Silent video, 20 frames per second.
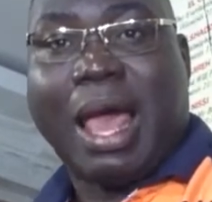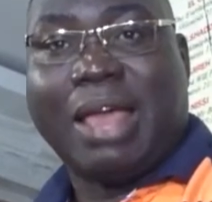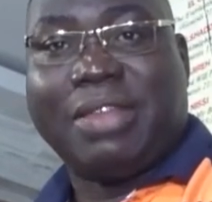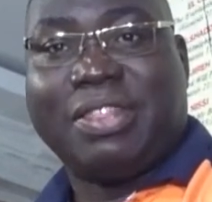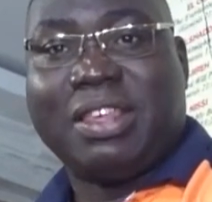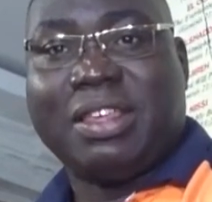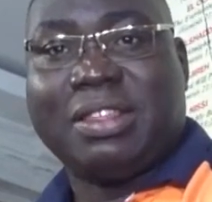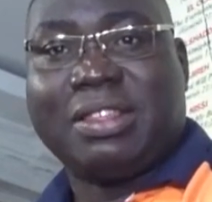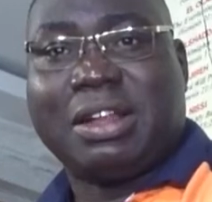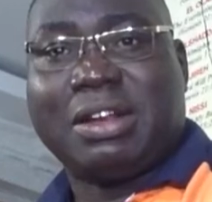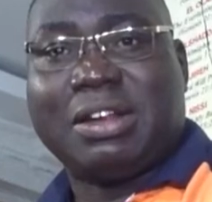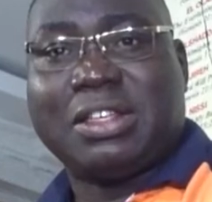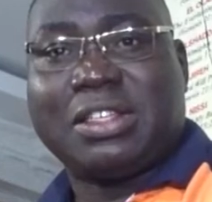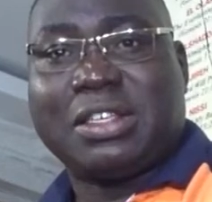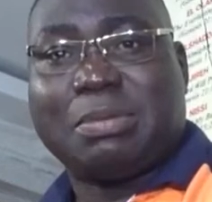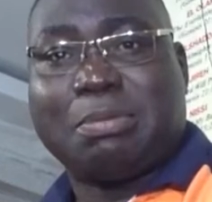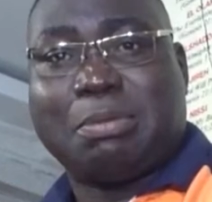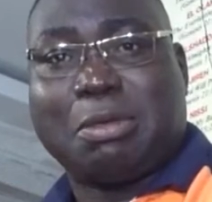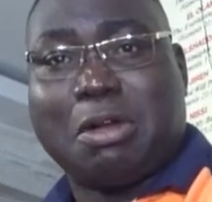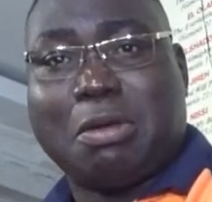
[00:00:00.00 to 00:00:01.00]
I think there
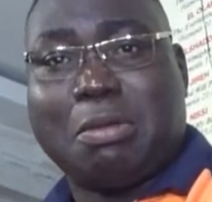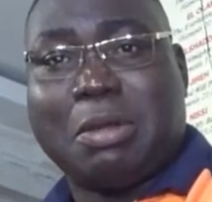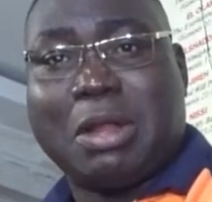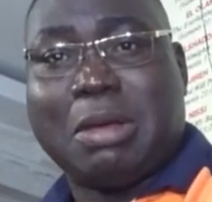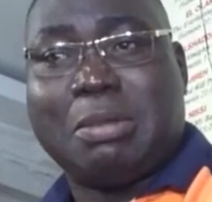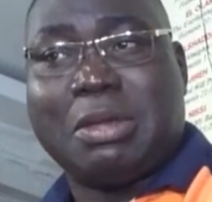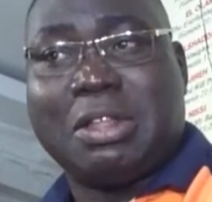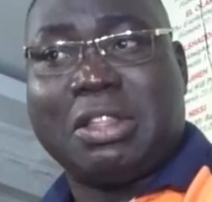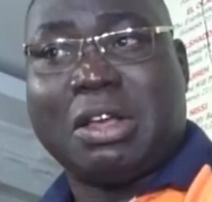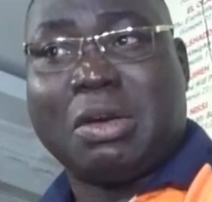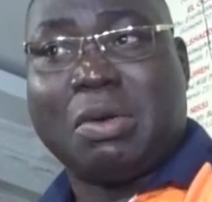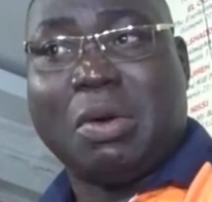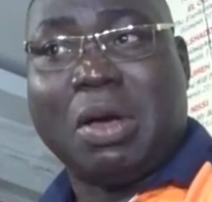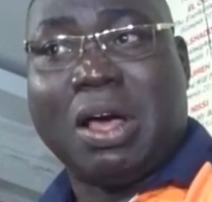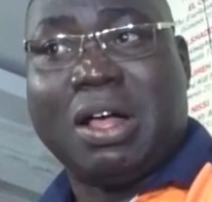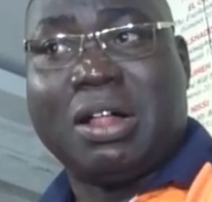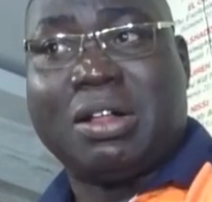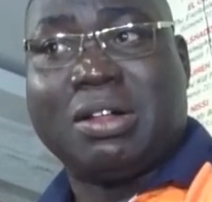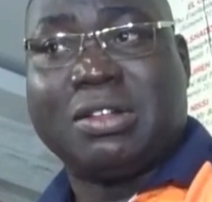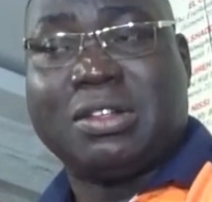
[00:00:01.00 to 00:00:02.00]
is a problem in the
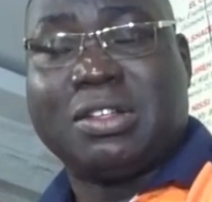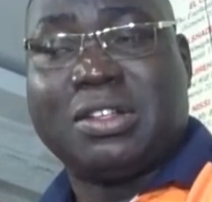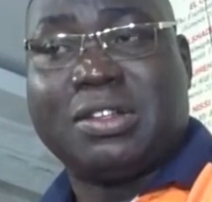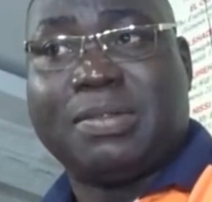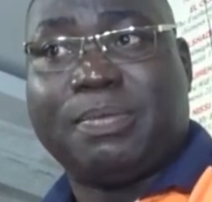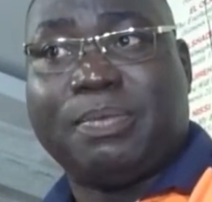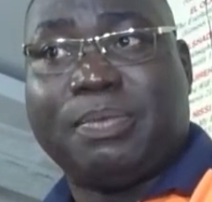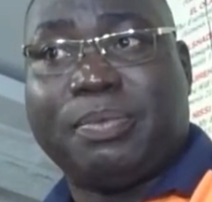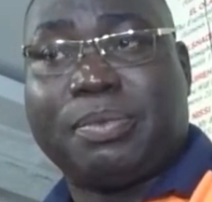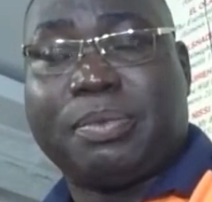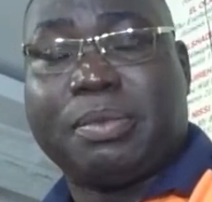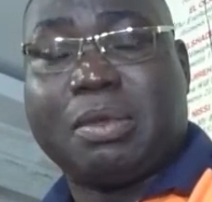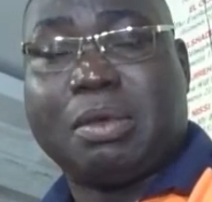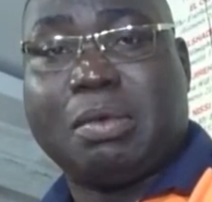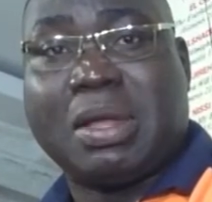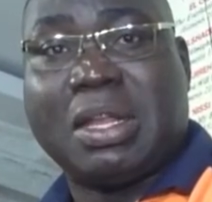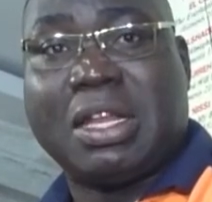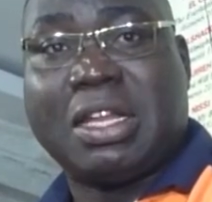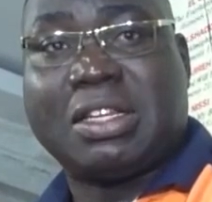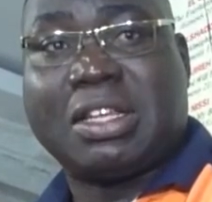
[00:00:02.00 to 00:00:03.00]
world
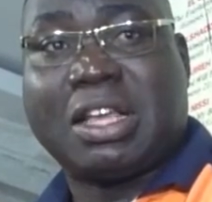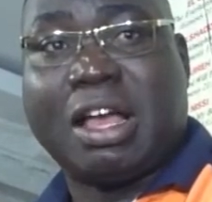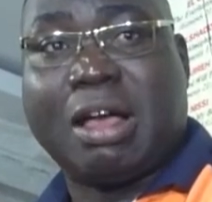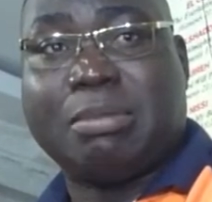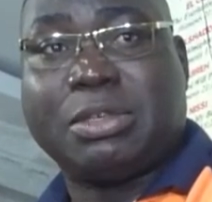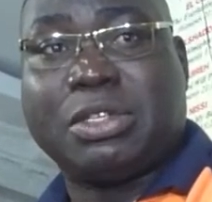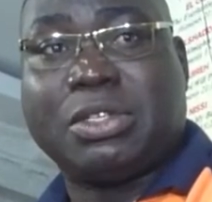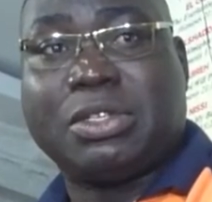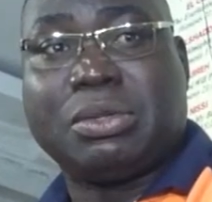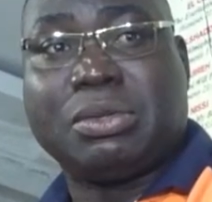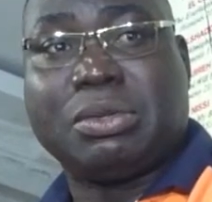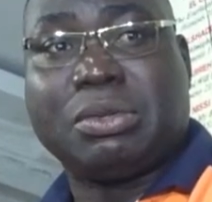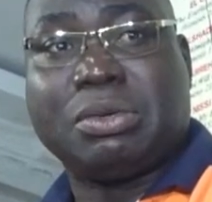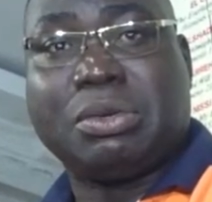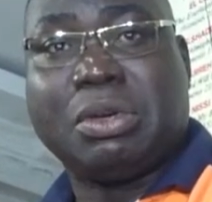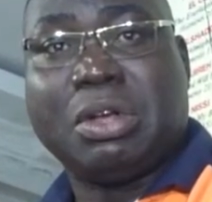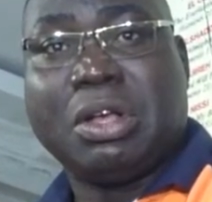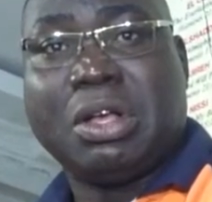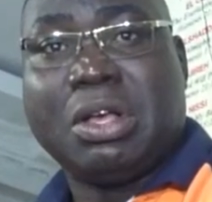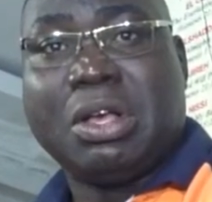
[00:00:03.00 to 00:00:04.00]
when it comes
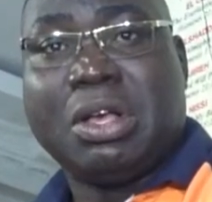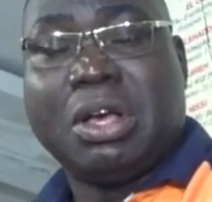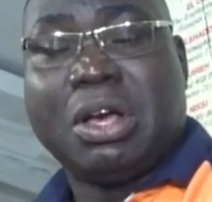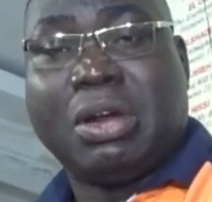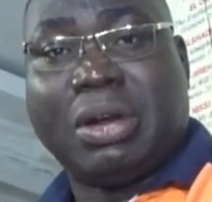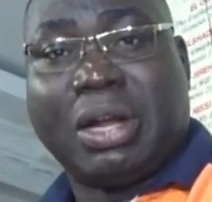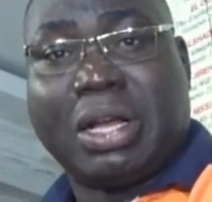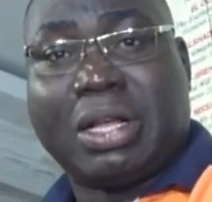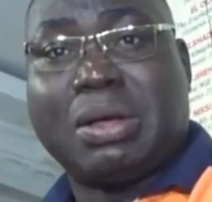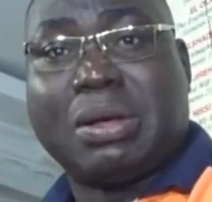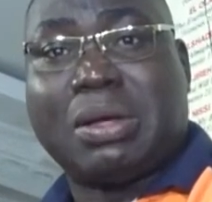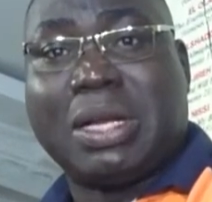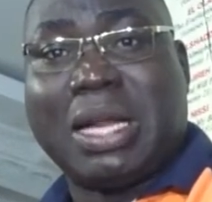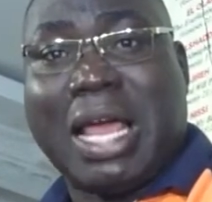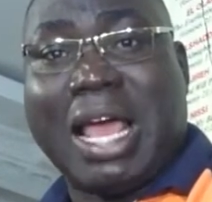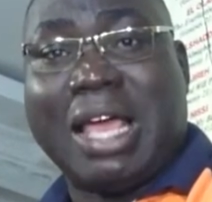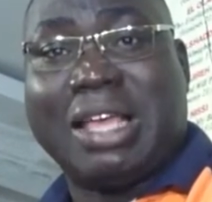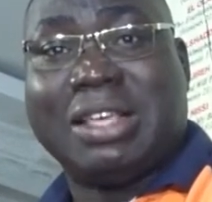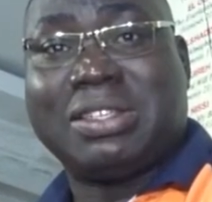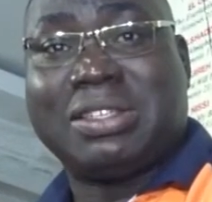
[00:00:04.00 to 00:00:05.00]
to
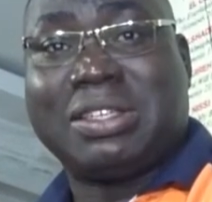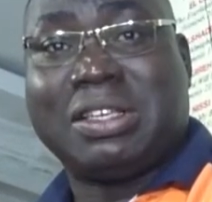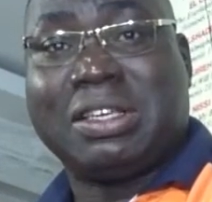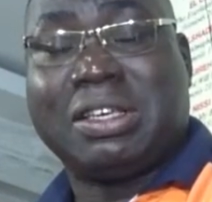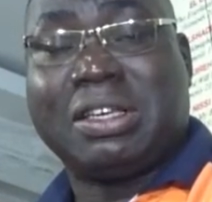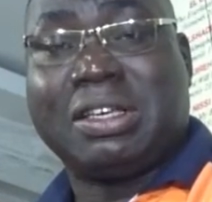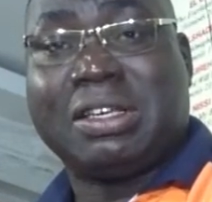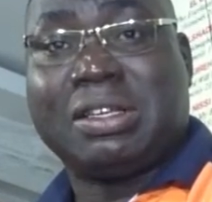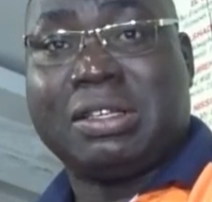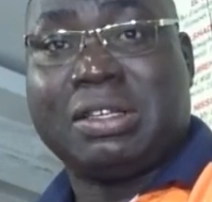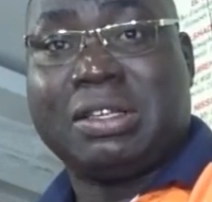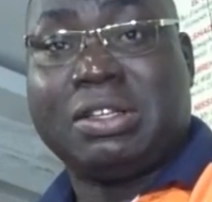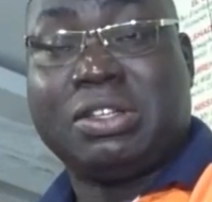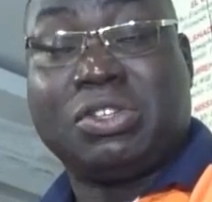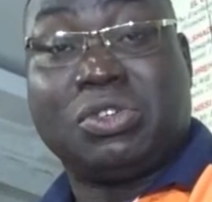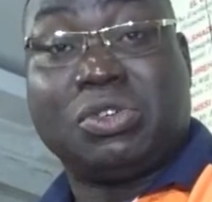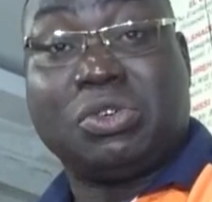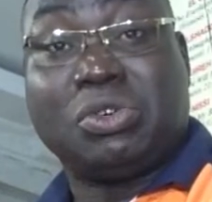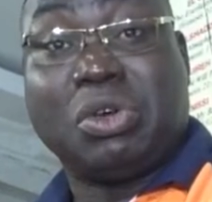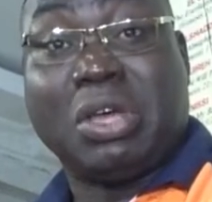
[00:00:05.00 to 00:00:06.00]
recognizing
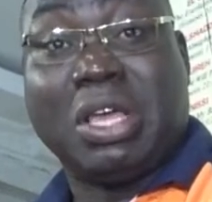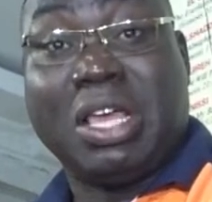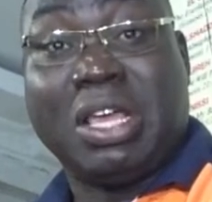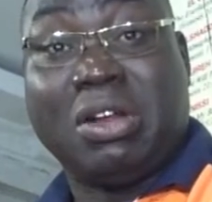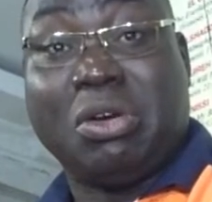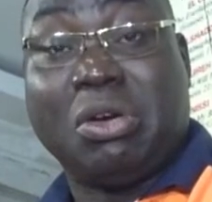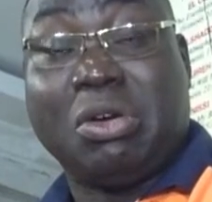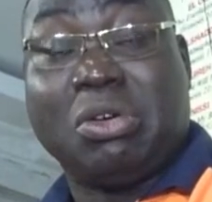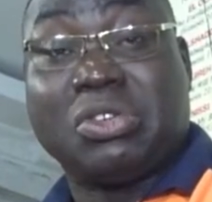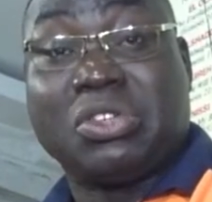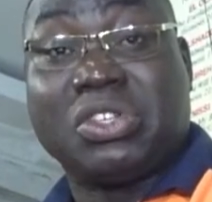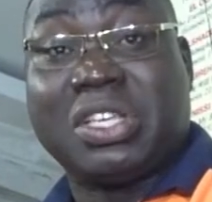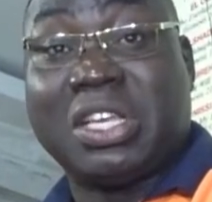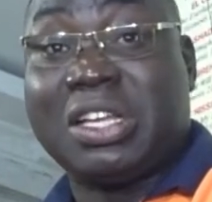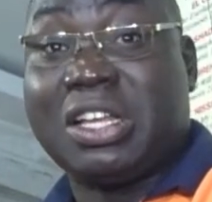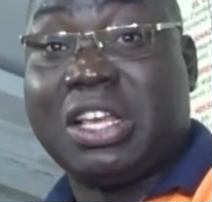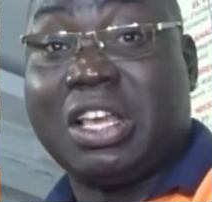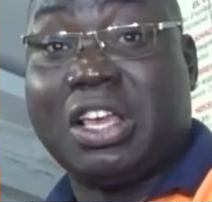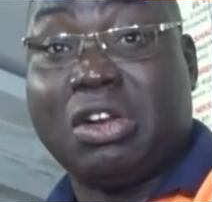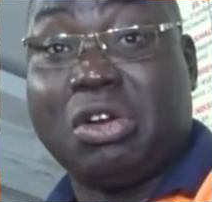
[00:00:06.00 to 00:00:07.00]
true heroes
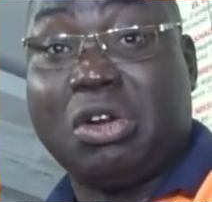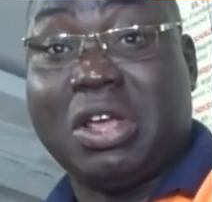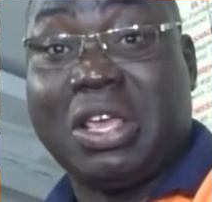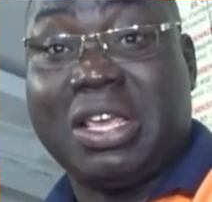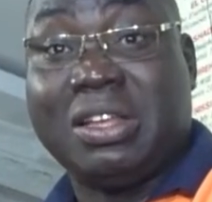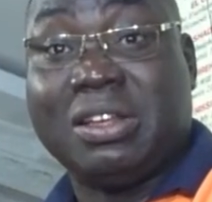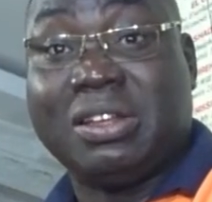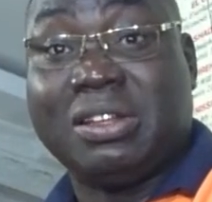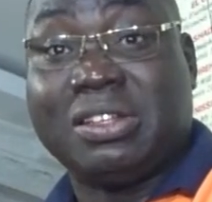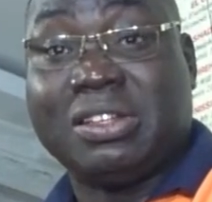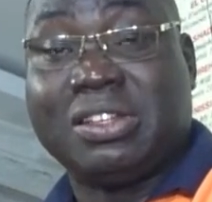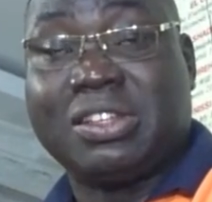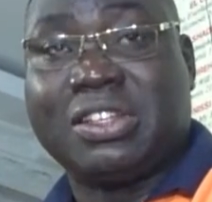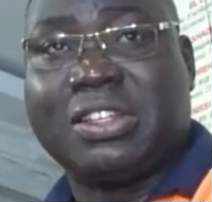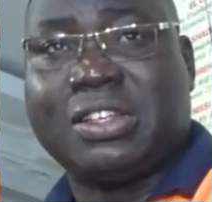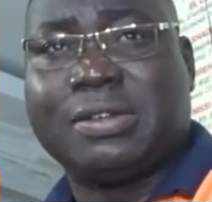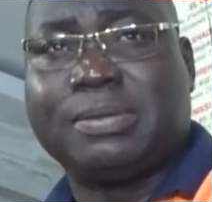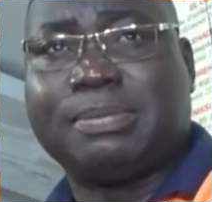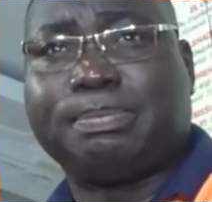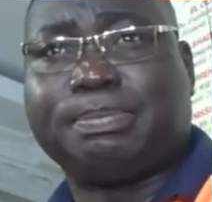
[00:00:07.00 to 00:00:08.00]
and
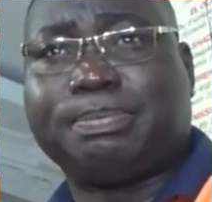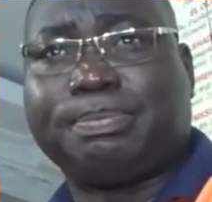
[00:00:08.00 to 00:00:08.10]
heroines.